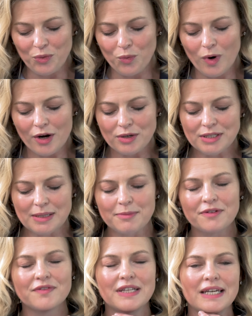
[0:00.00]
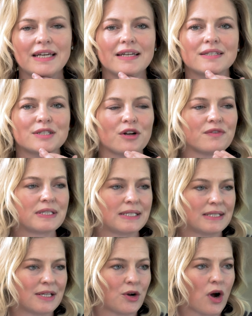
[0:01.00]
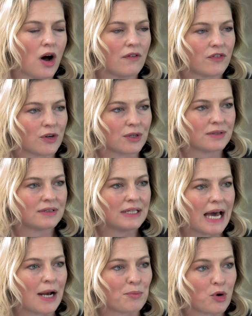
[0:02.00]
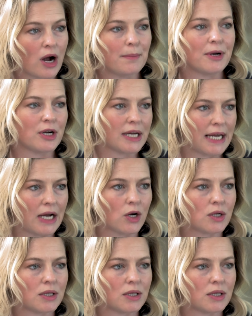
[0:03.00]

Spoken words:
what are some of the services that are offered at a primary care